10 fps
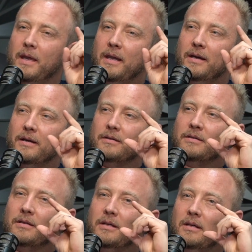
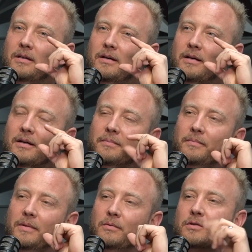And
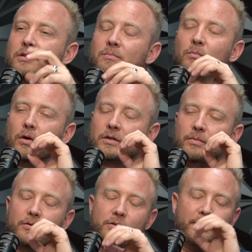it was just more
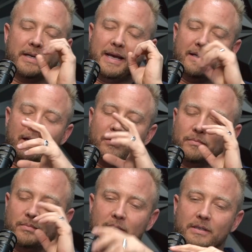exposure. But anyhow,
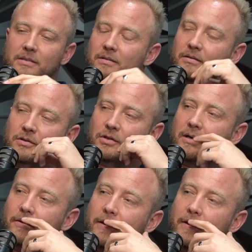please shine on that.